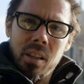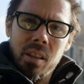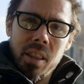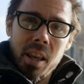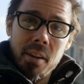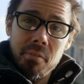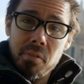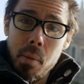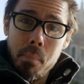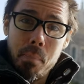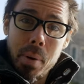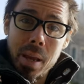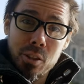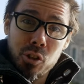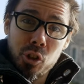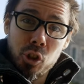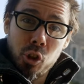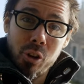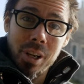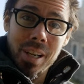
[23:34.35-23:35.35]
They have the
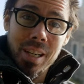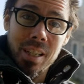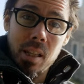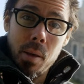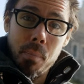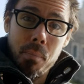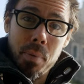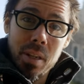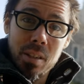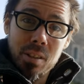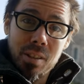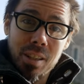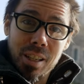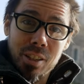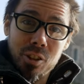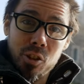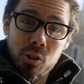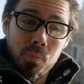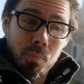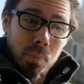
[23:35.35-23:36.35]
best screen in the
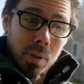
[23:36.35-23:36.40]
business,